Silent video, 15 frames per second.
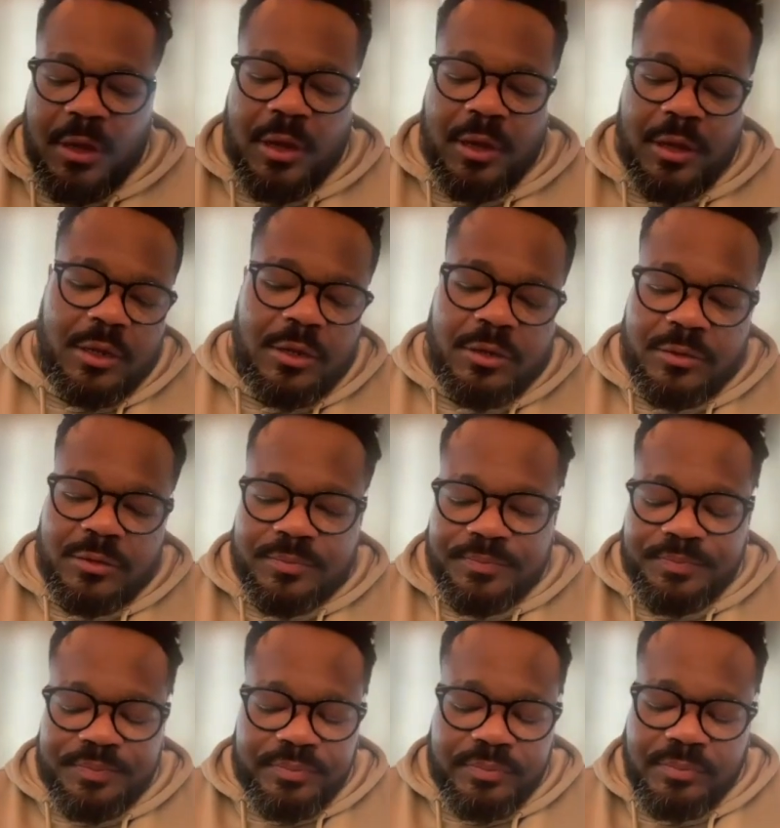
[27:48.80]
Yeah, and
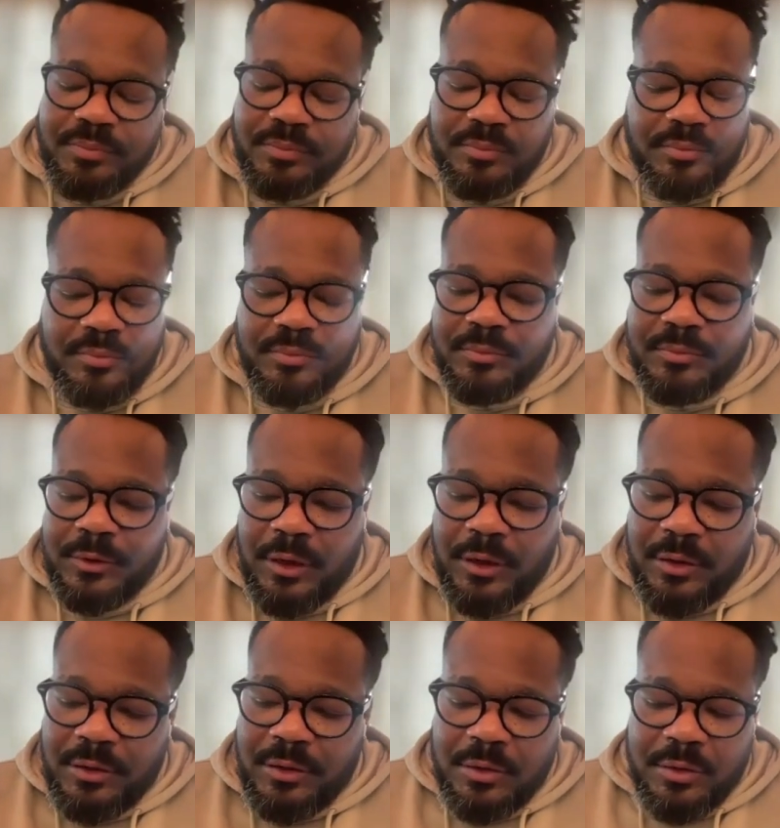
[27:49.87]
um,
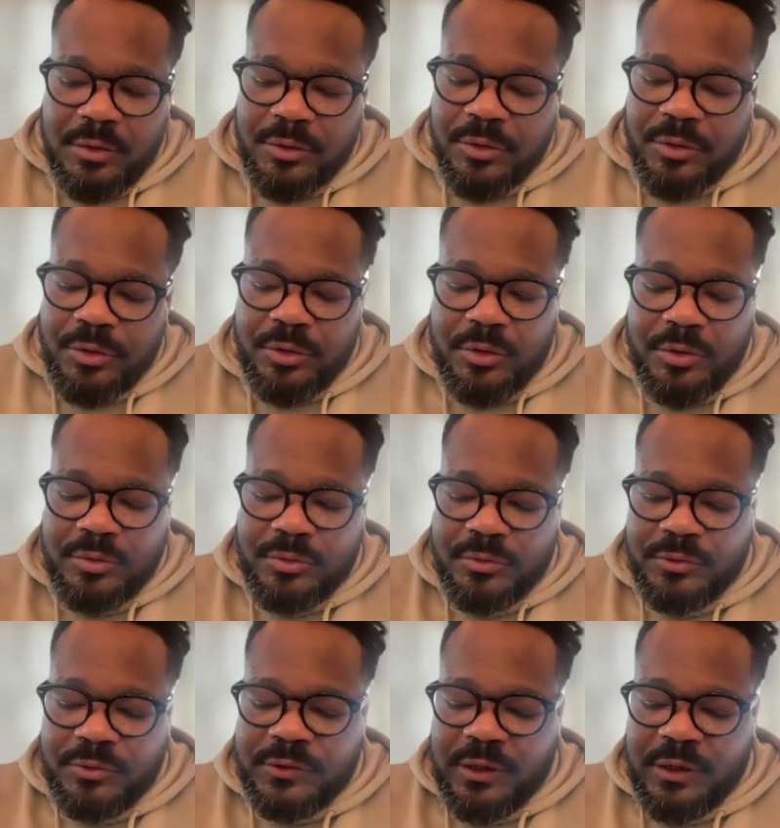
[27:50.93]
uh, you know,
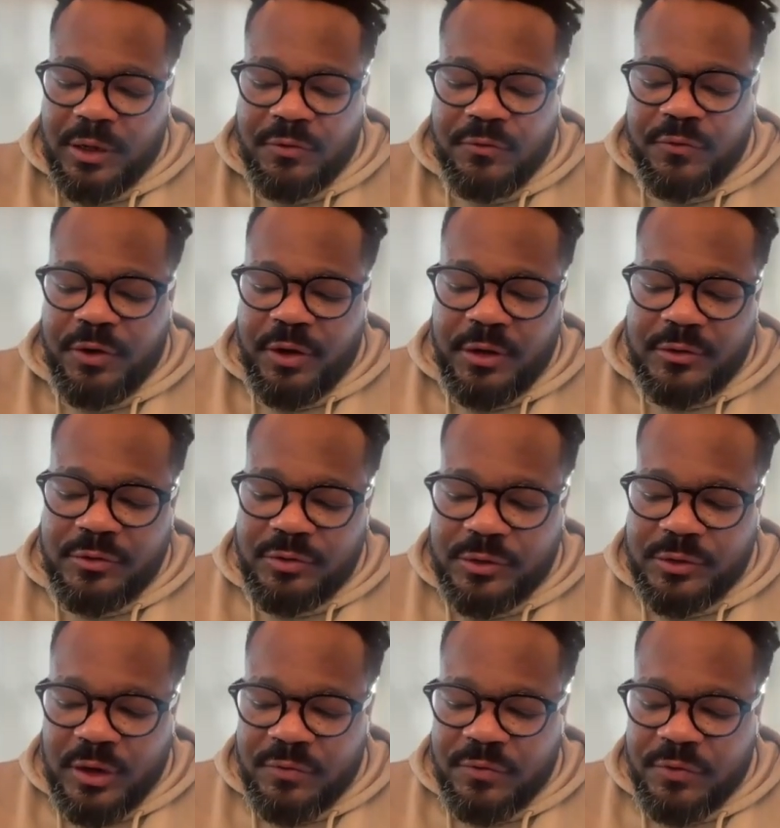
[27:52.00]
we say in France
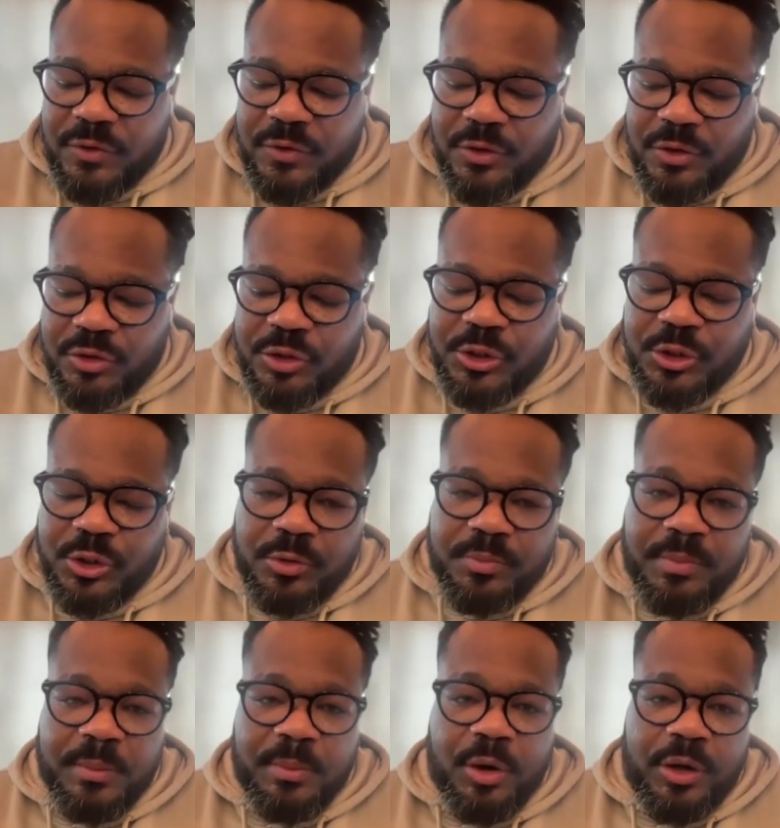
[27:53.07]
we have a, a
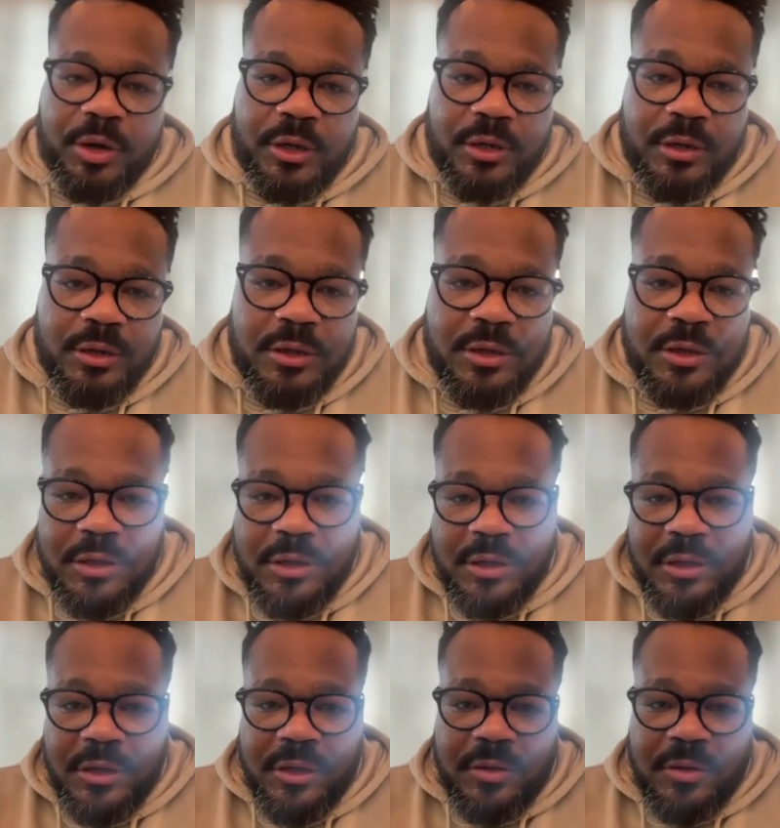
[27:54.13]
short memory.
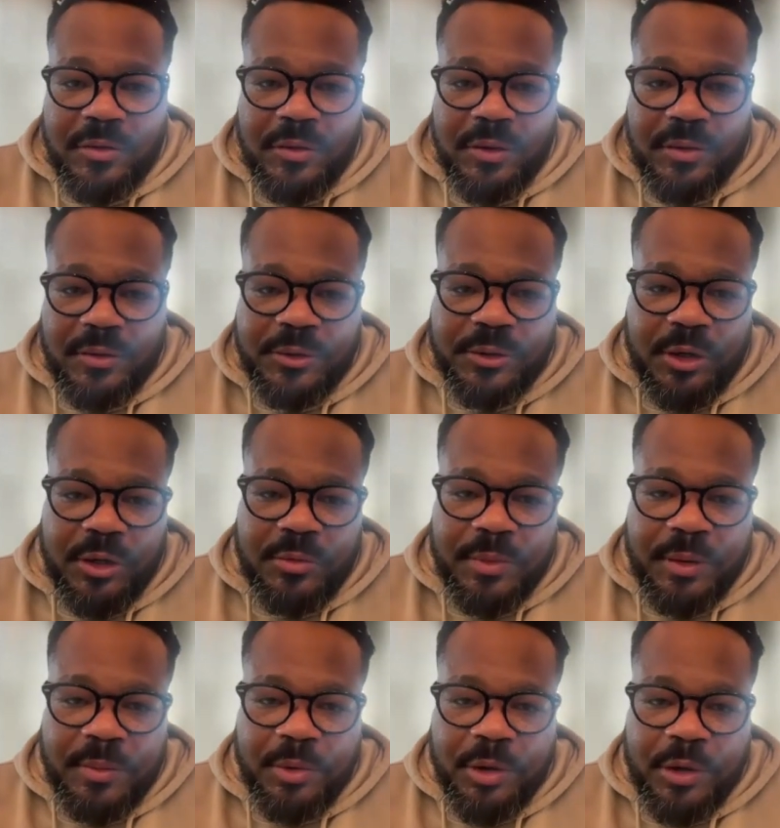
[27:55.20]
We have a
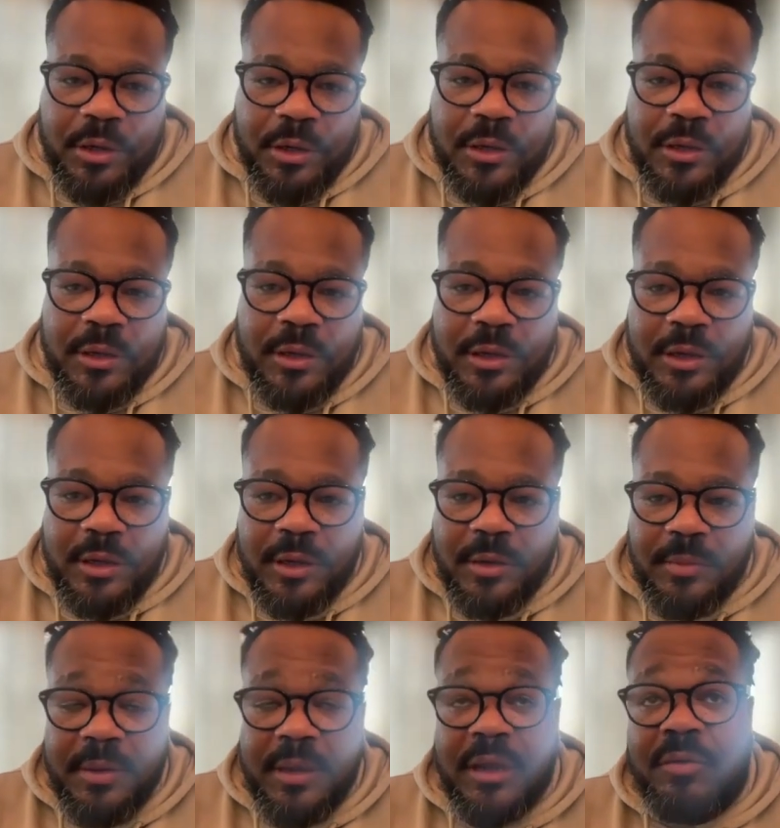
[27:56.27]
short memory.
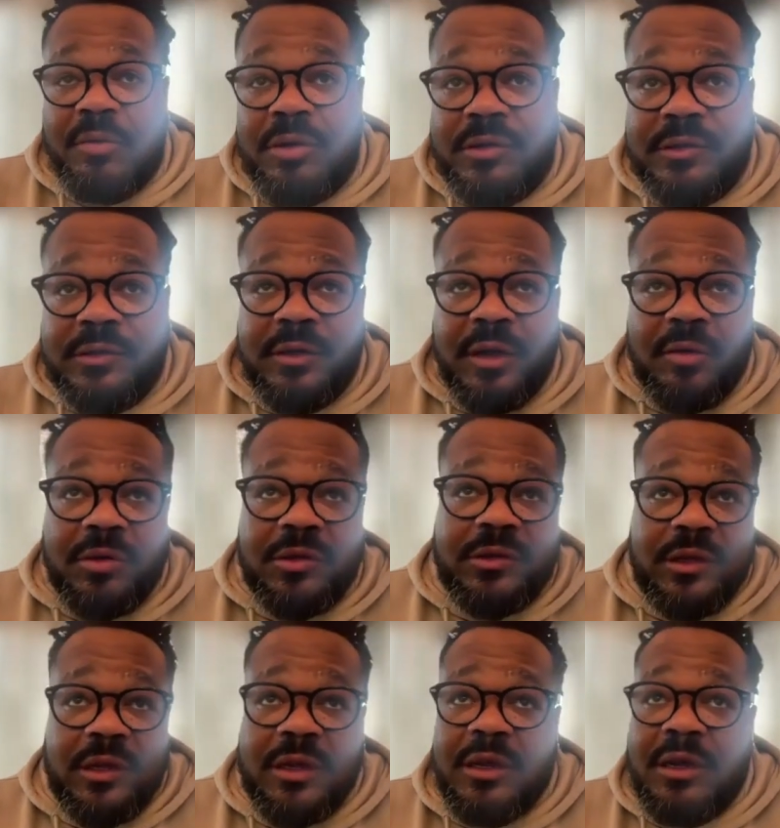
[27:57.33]
Uh, me, I was I
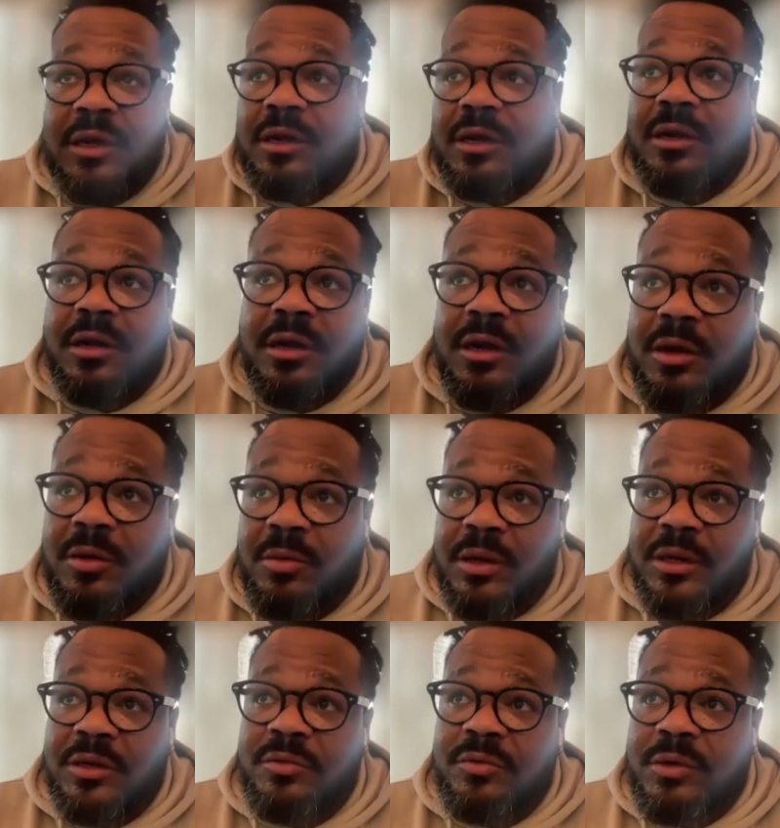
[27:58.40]
was here uh,
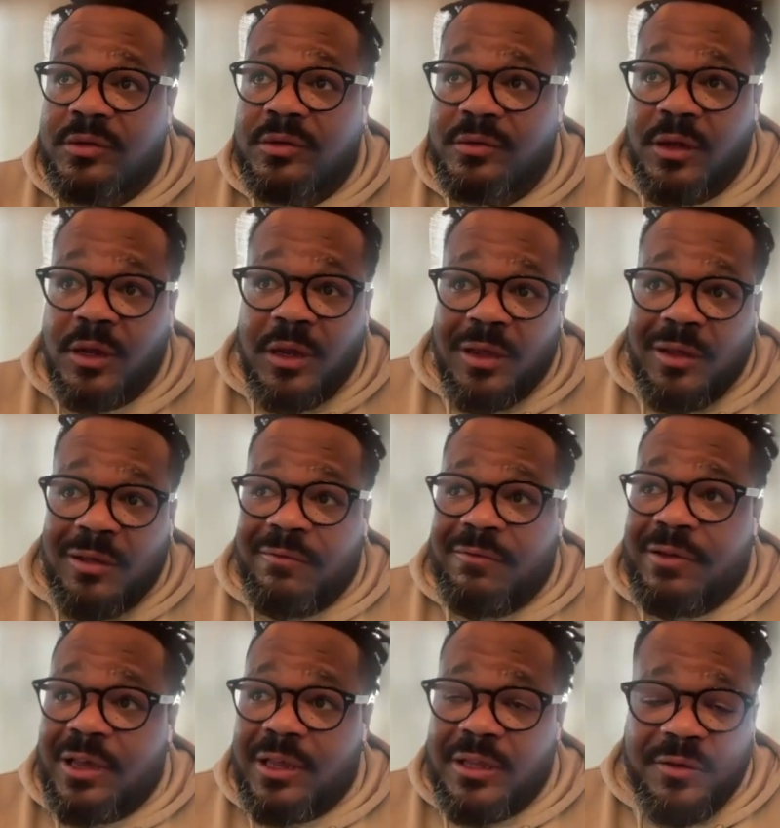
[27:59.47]
when it was
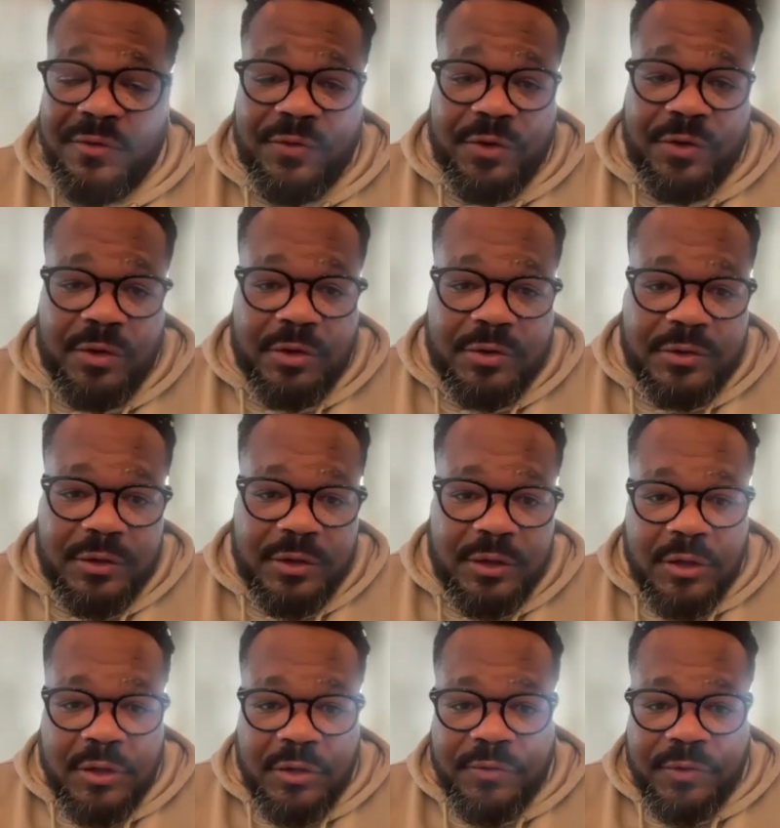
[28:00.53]
very difficult
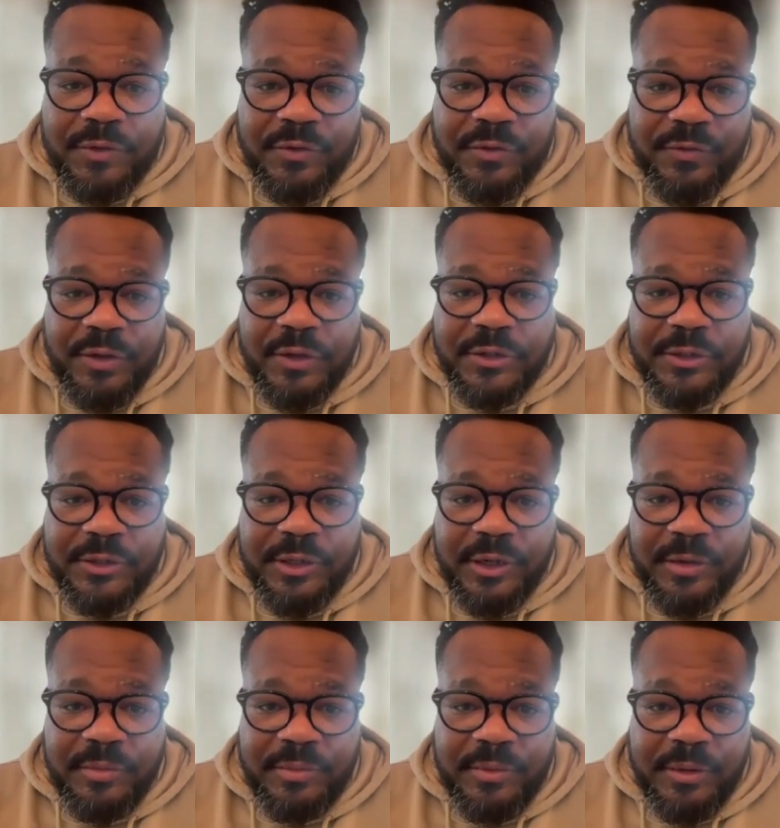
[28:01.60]
for the French
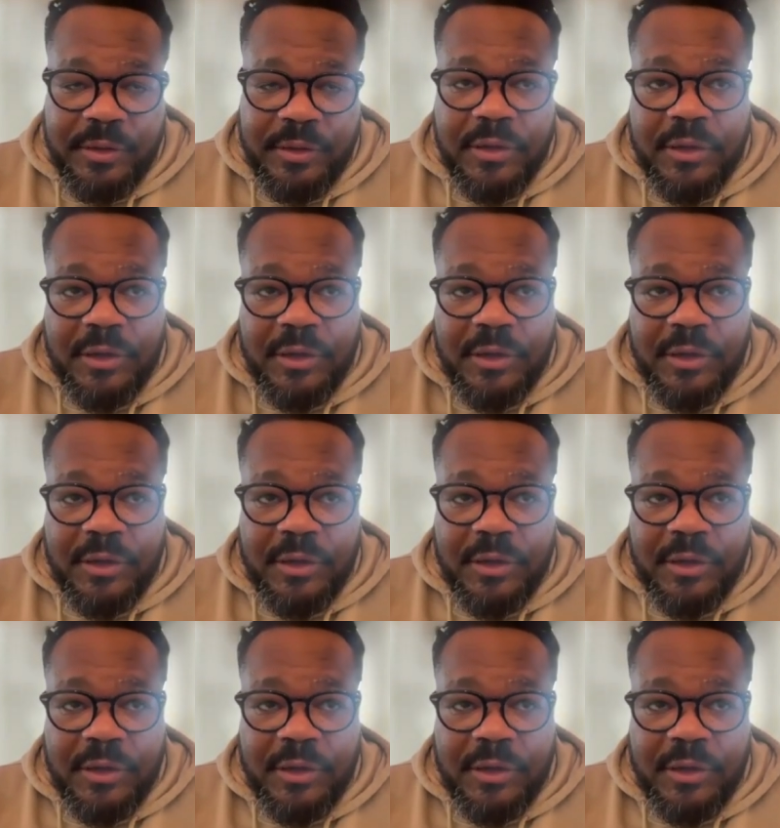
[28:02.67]
team.